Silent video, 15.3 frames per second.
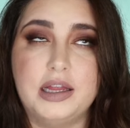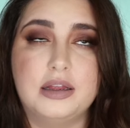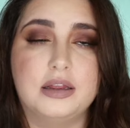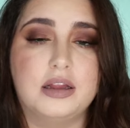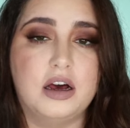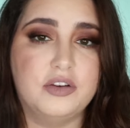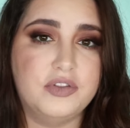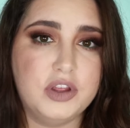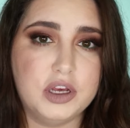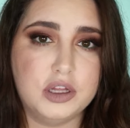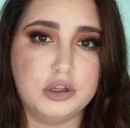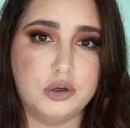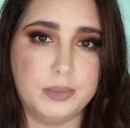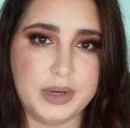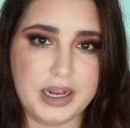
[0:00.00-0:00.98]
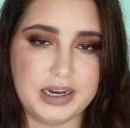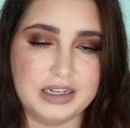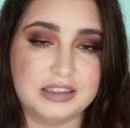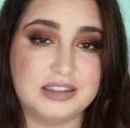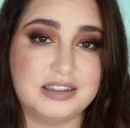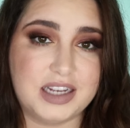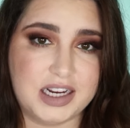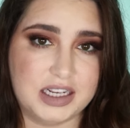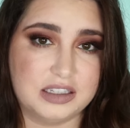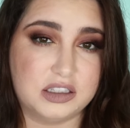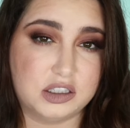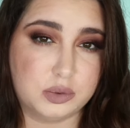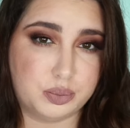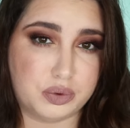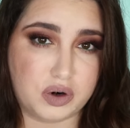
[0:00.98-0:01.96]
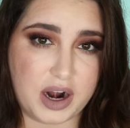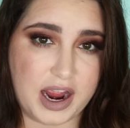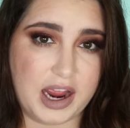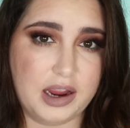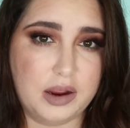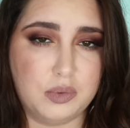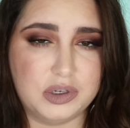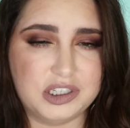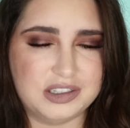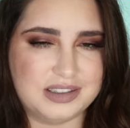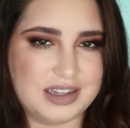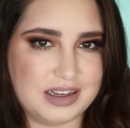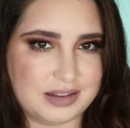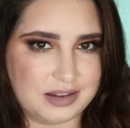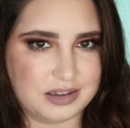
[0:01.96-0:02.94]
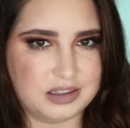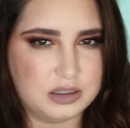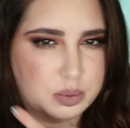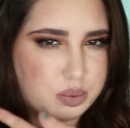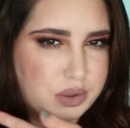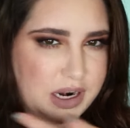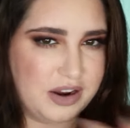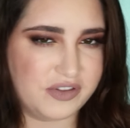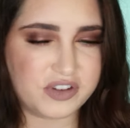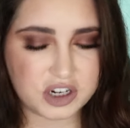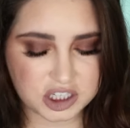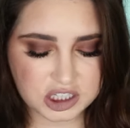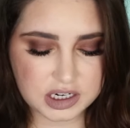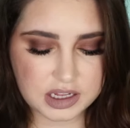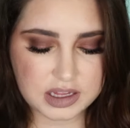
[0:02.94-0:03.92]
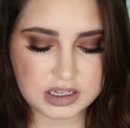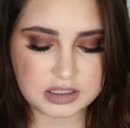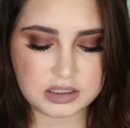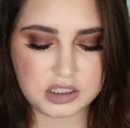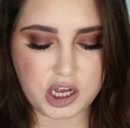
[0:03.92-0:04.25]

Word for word: I love the illuminating setting spray, which is like the spray version of this.